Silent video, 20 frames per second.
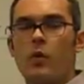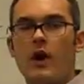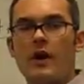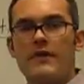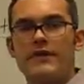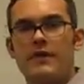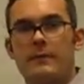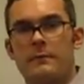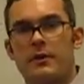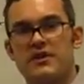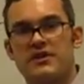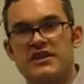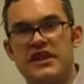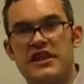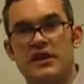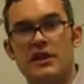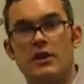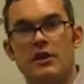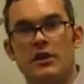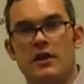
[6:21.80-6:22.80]
1, the
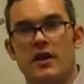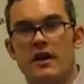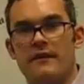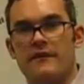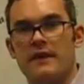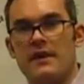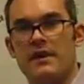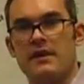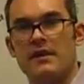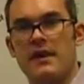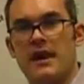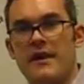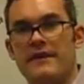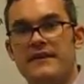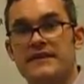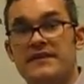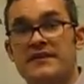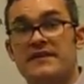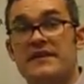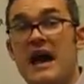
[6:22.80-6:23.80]
particular of it, and
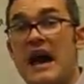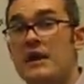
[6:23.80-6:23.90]
this is